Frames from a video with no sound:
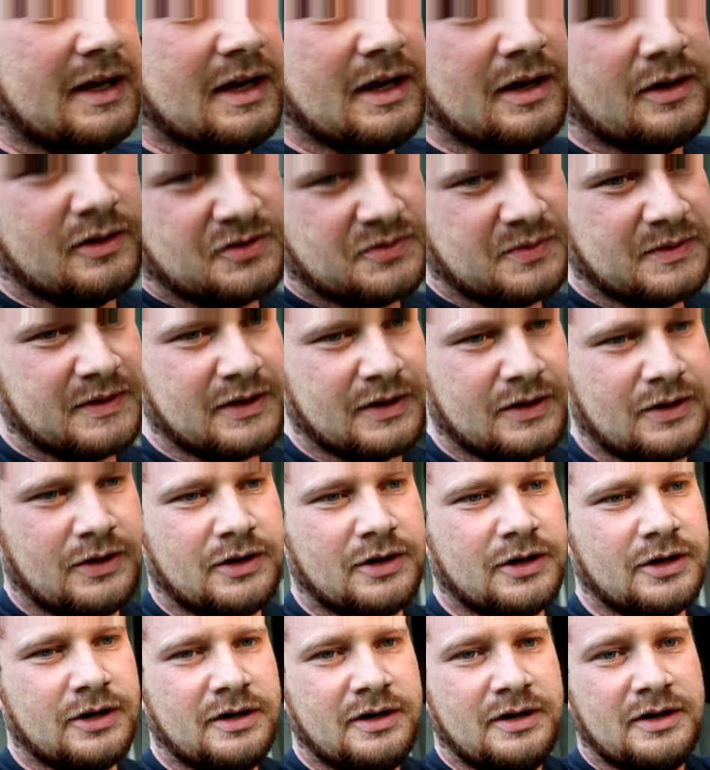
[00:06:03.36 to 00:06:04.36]
else with the
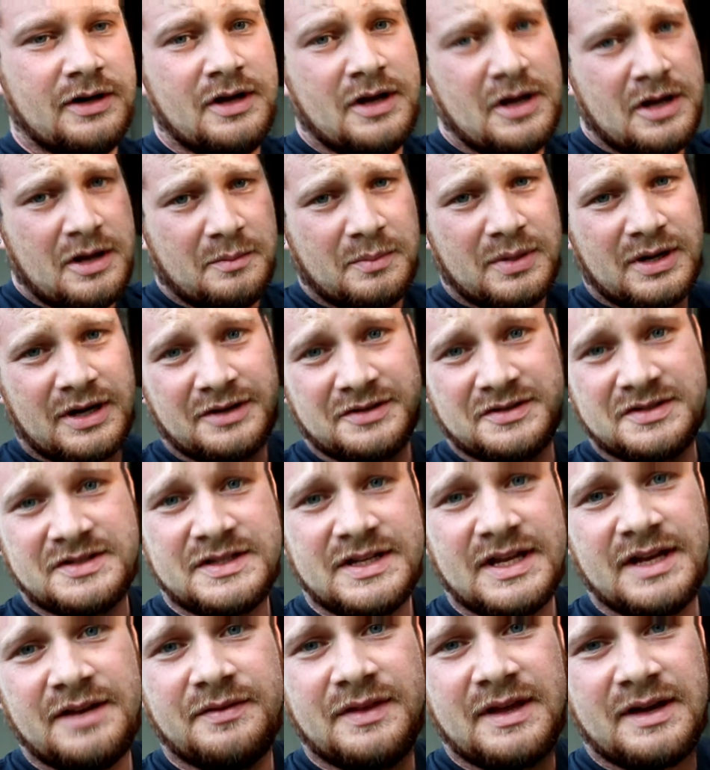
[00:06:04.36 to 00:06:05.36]
car, but I'll
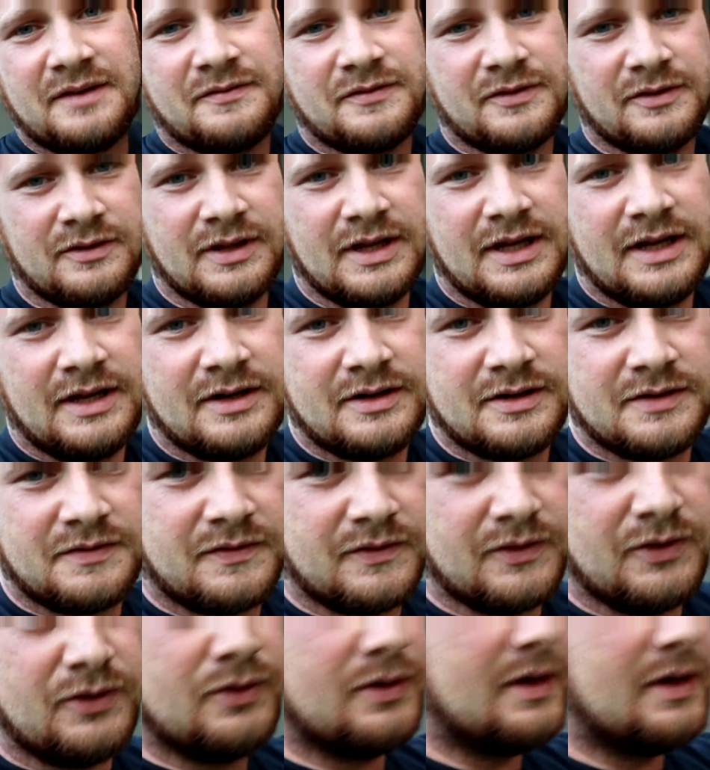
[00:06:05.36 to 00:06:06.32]
save that for later for you